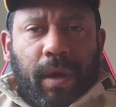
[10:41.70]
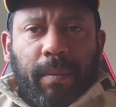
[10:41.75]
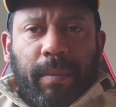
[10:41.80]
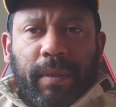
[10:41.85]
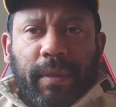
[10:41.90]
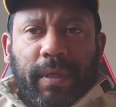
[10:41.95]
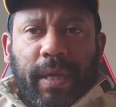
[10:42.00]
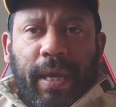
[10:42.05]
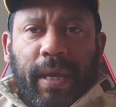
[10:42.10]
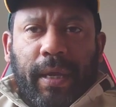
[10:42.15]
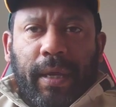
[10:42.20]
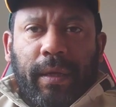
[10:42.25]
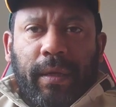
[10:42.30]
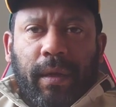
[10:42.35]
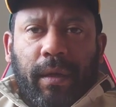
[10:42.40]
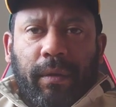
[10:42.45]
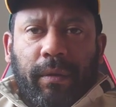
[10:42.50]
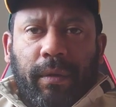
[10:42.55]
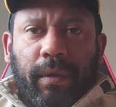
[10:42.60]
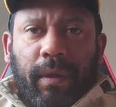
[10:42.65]

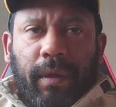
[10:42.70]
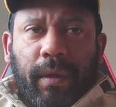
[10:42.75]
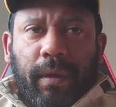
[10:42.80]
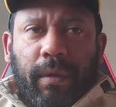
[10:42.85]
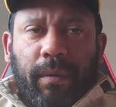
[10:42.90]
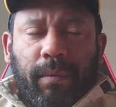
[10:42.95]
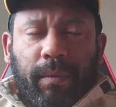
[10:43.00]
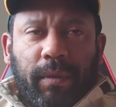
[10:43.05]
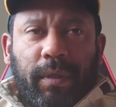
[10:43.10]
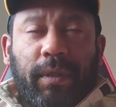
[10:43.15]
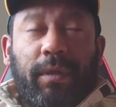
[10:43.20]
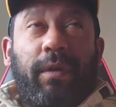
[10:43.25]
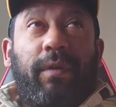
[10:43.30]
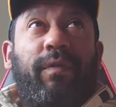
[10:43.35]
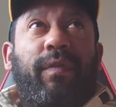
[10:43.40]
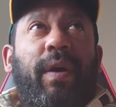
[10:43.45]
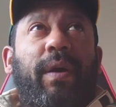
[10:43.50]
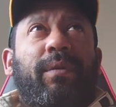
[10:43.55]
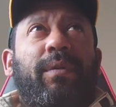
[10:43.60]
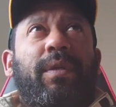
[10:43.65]
commentated on was it
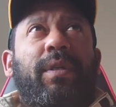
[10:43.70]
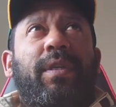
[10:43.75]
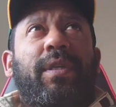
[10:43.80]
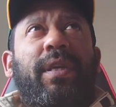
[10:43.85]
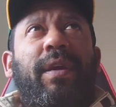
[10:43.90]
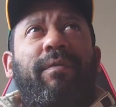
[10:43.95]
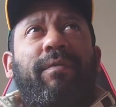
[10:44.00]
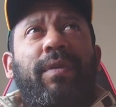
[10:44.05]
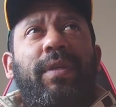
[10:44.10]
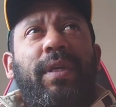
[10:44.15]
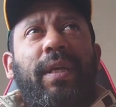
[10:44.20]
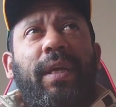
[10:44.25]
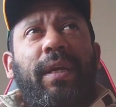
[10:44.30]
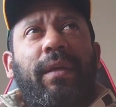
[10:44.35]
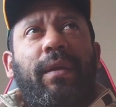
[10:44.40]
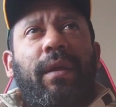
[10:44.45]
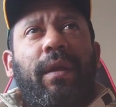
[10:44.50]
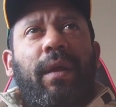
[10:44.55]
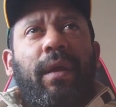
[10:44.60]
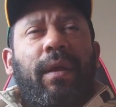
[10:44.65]

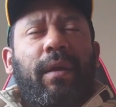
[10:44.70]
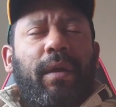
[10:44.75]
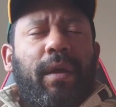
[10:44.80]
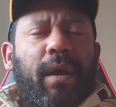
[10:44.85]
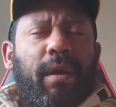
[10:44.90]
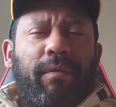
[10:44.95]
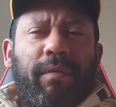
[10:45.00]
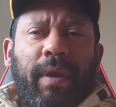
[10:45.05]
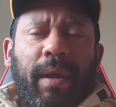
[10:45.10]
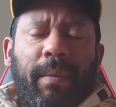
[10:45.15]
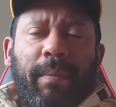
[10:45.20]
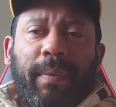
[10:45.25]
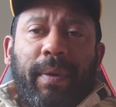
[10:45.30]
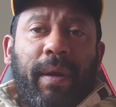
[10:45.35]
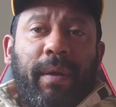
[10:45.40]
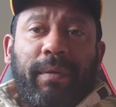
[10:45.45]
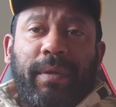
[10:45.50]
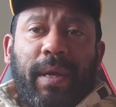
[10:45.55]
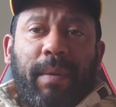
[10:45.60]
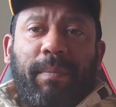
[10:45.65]
2017? Can't
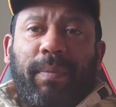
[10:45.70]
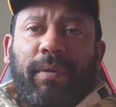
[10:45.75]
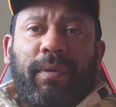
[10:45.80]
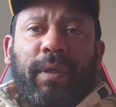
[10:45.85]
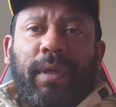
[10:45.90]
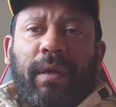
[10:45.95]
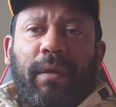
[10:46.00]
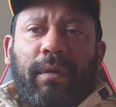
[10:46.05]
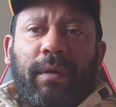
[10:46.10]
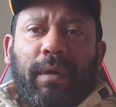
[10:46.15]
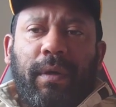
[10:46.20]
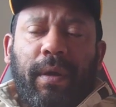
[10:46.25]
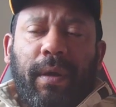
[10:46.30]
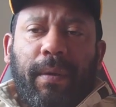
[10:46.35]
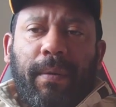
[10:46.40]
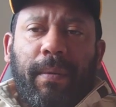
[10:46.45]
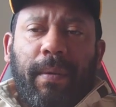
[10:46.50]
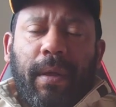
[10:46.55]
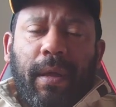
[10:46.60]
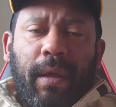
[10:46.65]
remember now. It's that bloody long
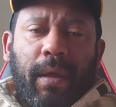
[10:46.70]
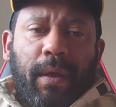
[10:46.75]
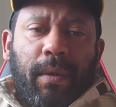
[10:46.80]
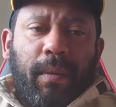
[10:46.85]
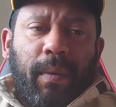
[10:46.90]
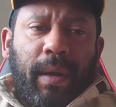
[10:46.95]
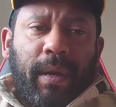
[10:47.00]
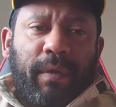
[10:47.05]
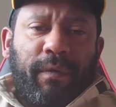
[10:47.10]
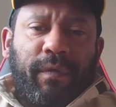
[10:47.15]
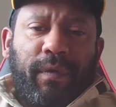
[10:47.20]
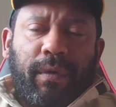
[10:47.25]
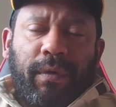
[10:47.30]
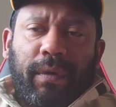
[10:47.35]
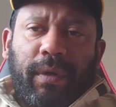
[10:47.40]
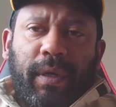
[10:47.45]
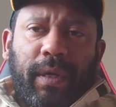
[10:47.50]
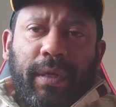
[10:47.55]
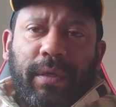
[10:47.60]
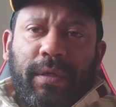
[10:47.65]
ago when he
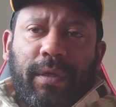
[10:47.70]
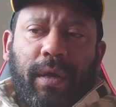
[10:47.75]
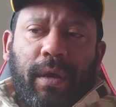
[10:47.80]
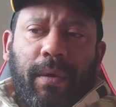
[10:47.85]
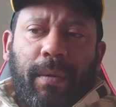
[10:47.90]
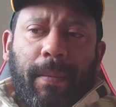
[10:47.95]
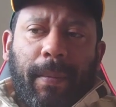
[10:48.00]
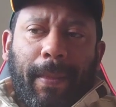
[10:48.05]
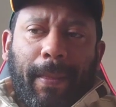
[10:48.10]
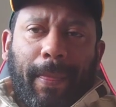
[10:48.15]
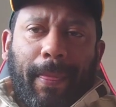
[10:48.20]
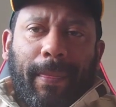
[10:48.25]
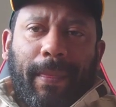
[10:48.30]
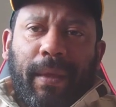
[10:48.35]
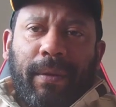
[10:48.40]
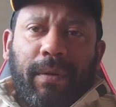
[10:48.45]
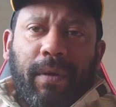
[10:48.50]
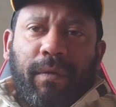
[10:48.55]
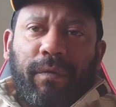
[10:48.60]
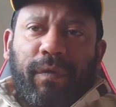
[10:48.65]
fought Klitschko.
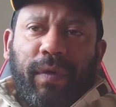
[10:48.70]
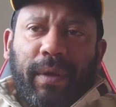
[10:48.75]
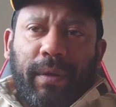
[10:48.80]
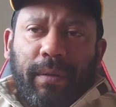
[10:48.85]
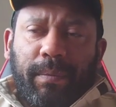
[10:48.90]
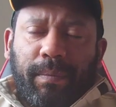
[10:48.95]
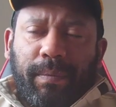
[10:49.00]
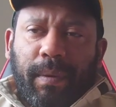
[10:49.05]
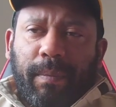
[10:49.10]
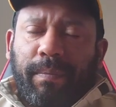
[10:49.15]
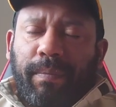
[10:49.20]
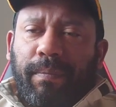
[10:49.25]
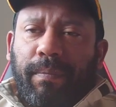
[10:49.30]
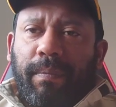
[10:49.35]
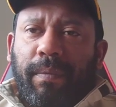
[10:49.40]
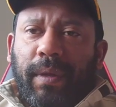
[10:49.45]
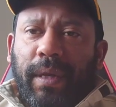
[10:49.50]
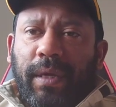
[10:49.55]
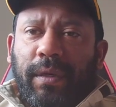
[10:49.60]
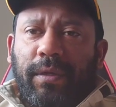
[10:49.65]
I don't think
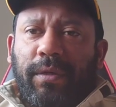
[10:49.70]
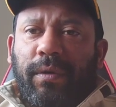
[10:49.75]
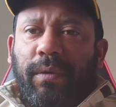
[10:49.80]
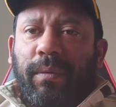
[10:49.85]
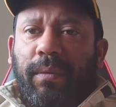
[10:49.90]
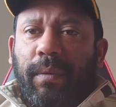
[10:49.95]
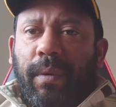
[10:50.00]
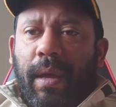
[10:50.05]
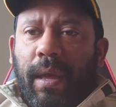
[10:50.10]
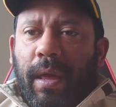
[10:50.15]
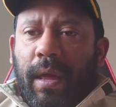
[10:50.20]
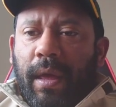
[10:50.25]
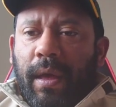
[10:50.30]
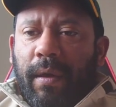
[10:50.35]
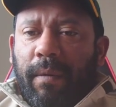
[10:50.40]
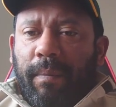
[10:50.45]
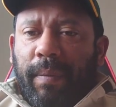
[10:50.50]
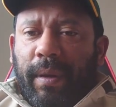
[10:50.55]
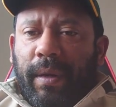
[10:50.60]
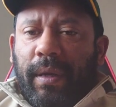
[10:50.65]
these two
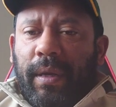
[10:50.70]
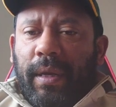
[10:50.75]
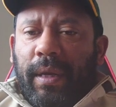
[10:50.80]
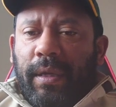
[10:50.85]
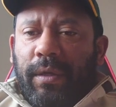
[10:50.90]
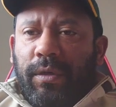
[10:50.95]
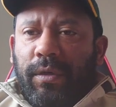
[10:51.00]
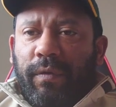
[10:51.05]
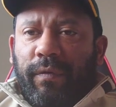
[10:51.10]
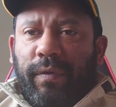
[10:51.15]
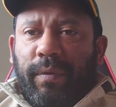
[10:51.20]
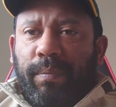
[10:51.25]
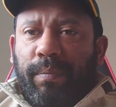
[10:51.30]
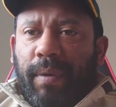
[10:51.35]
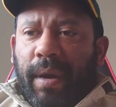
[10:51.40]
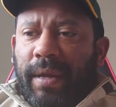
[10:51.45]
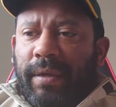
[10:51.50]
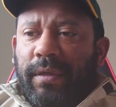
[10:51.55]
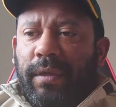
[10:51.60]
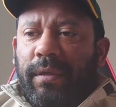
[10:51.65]
have been in each other's
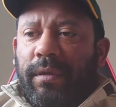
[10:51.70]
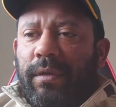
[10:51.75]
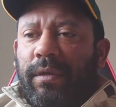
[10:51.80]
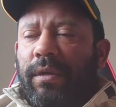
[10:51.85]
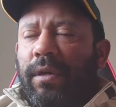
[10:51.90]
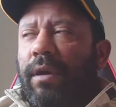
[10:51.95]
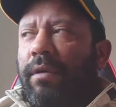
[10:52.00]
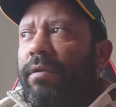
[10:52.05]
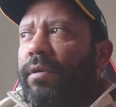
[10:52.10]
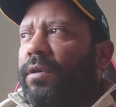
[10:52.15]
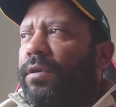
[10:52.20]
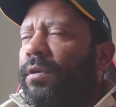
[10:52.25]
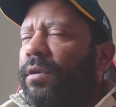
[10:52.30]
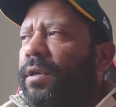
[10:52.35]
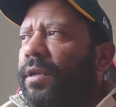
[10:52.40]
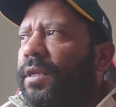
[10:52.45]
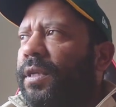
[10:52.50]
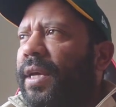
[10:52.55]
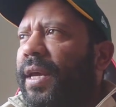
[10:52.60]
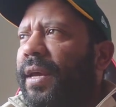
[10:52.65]
presence. Sorry,
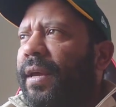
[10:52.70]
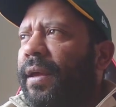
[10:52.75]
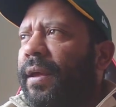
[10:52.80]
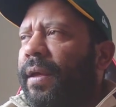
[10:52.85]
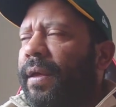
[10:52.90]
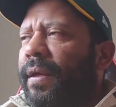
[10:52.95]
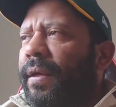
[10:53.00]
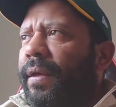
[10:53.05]
should I say?